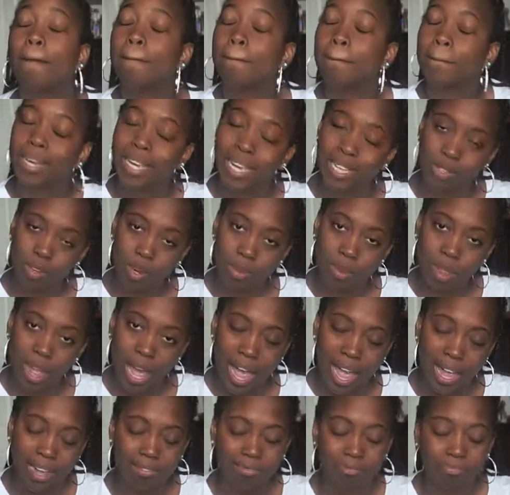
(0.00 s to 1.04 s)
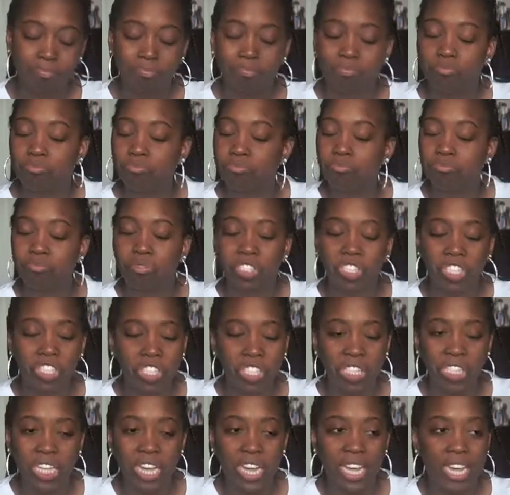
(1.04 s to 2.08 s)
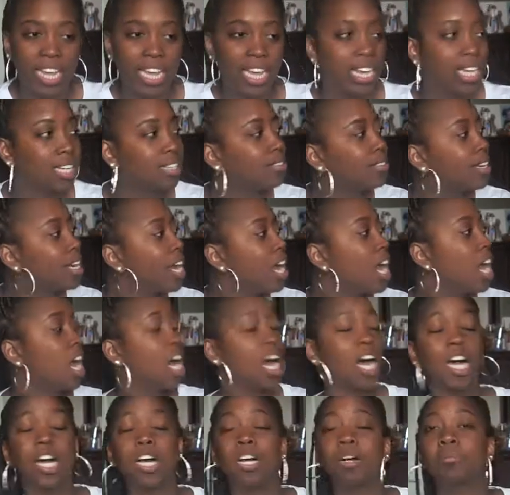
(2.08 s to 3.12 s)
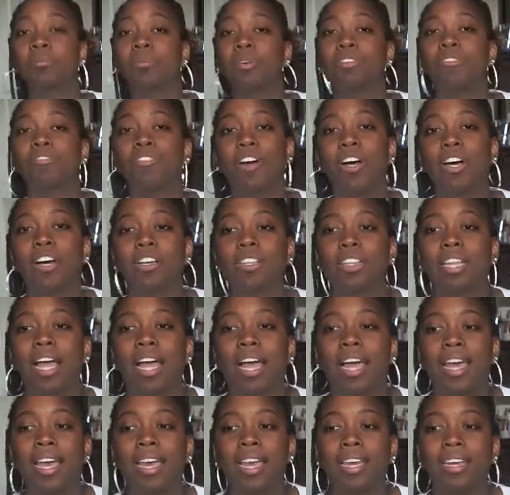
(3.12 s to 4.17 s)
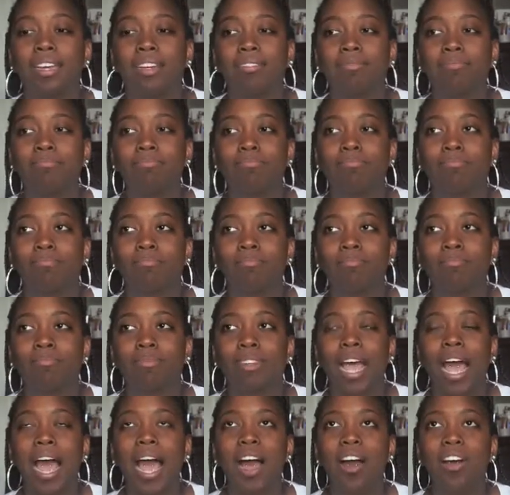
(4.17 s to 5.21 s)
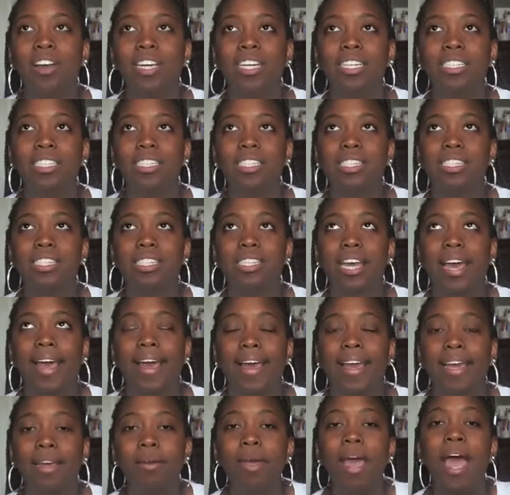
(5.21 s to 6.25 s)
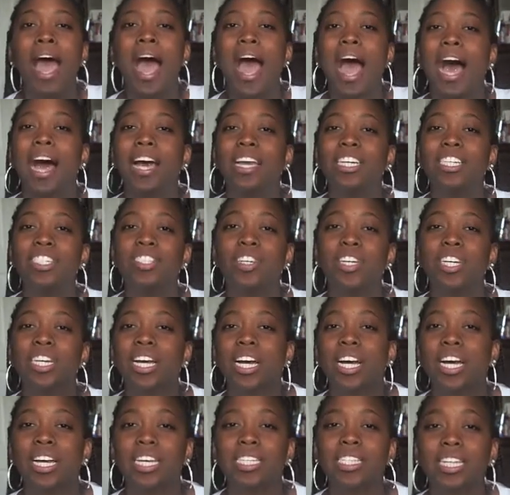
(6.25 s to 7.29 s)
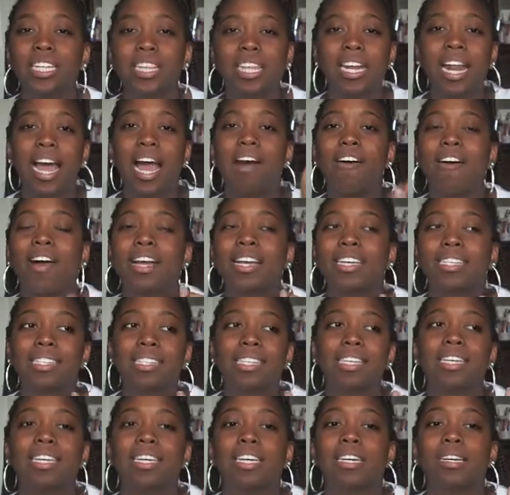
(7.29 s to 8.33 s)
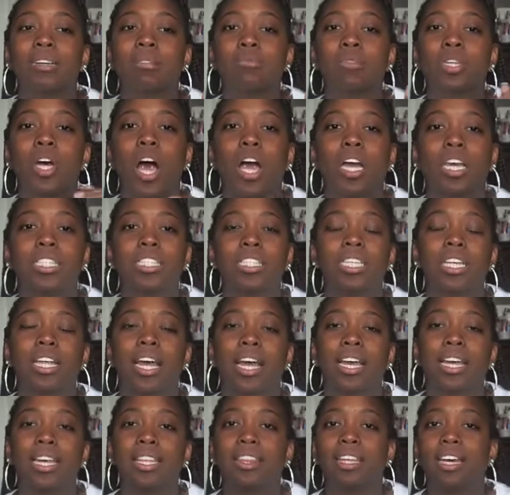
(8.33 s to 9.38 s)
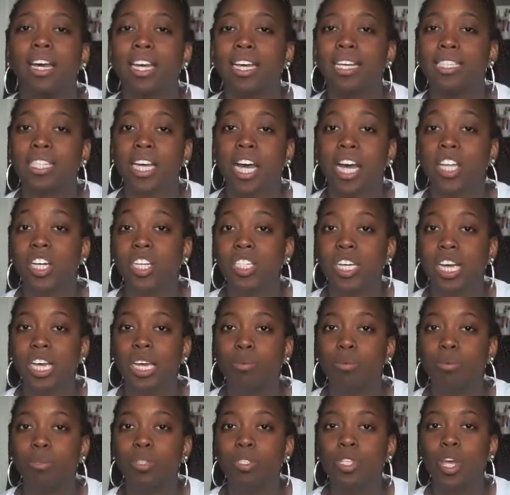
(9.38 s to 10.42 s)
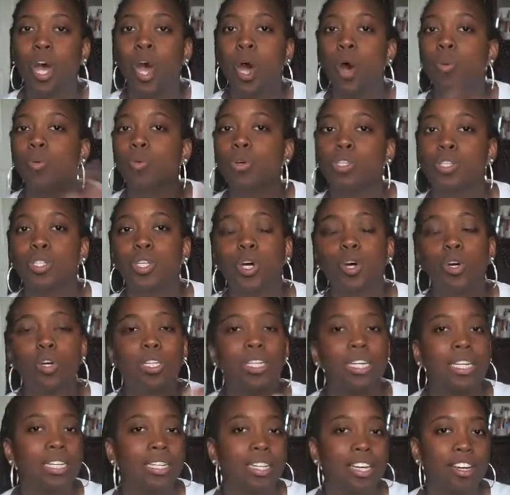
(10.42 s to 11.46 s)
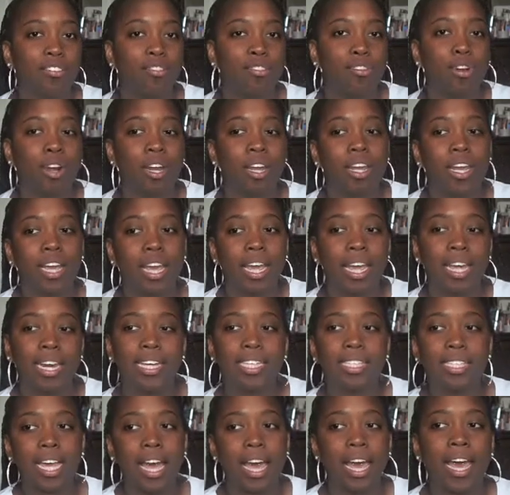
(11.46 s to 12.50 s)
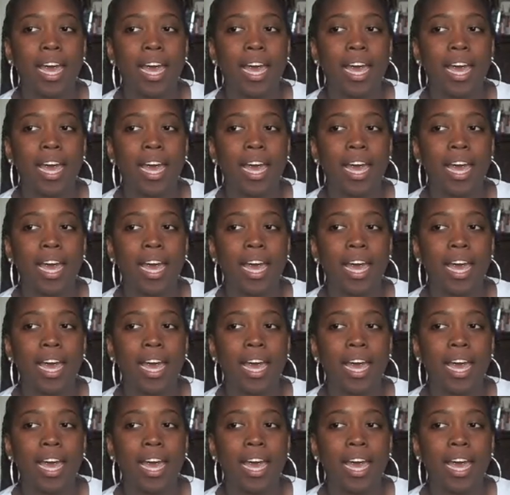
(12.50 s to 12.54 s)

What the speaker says: because we're Black. Just saying, we felt like how he just came, how he treated us, and then how I could see him talking to his other tables was totally different. And it's